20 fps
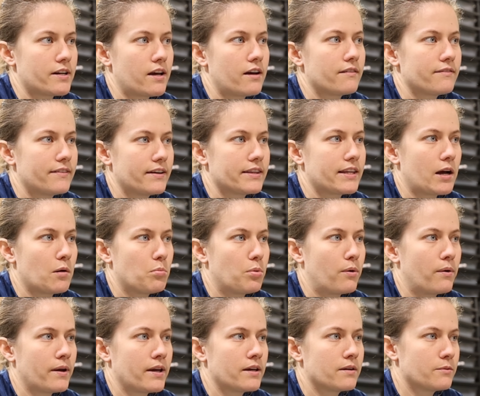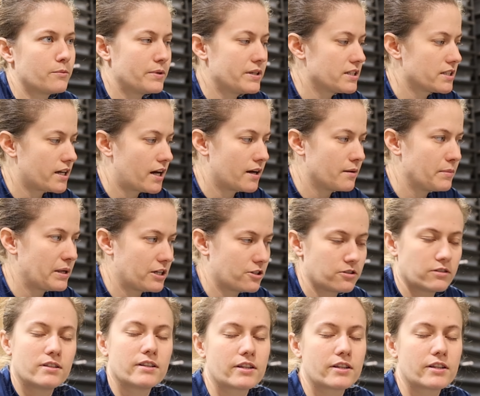enough at that point. We just got to make sure